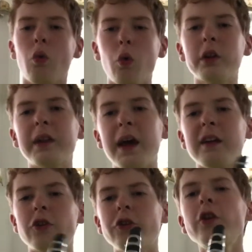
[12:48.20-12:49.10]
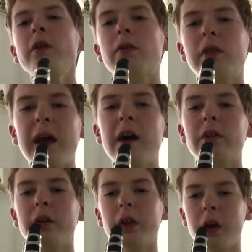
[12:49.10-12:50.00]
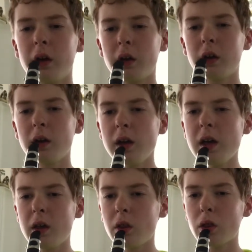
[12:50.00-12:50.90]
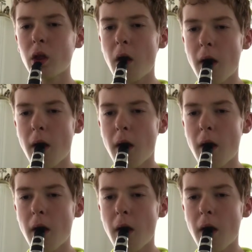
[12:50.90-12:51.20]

what that should have sounded like is...